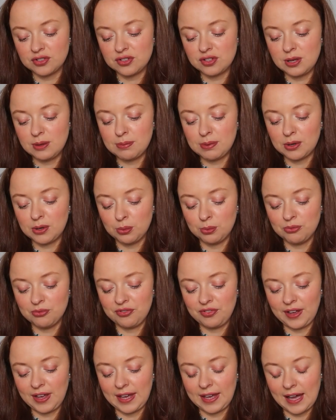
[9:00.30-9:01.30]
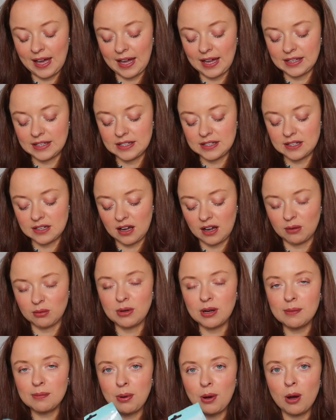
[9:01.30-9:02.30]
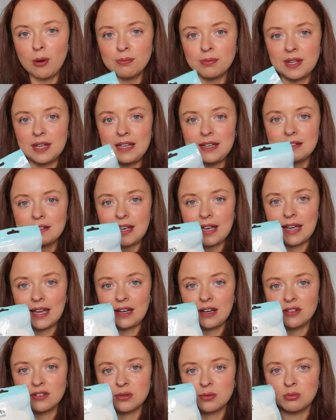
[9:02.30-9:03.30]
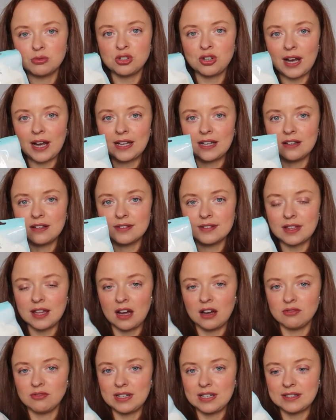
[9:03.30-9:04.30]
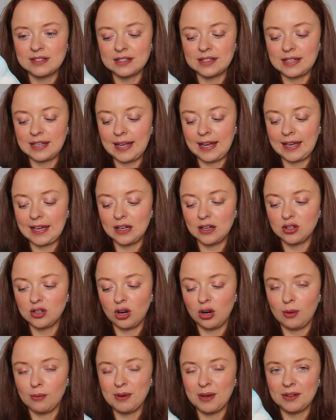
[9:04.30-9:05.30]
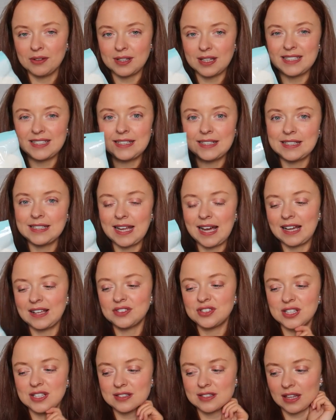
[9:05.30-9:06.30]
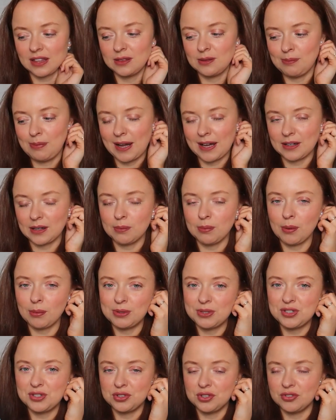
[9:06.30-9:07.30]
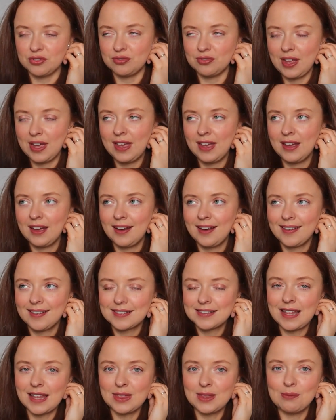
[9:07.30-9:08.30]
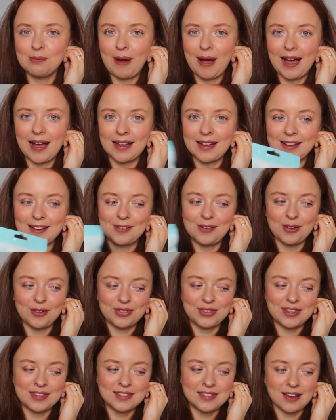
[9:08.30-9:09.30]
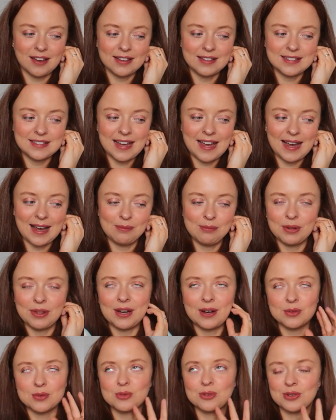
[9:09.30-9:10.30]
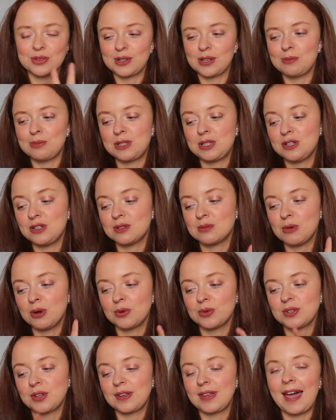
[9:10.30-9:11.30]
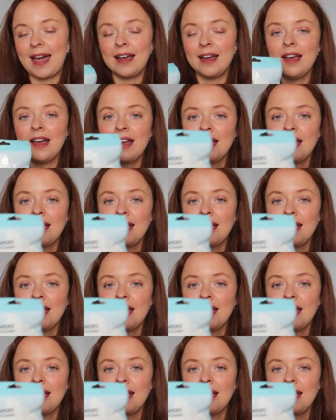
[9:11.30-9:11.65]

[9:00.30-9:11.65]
super comfy, and I'm going to pop these in some trainers that I recently got, because I didn't actually send them back, and I probably should have sent them back and got the size down, but then I was worried they're going to be too small. So yeah,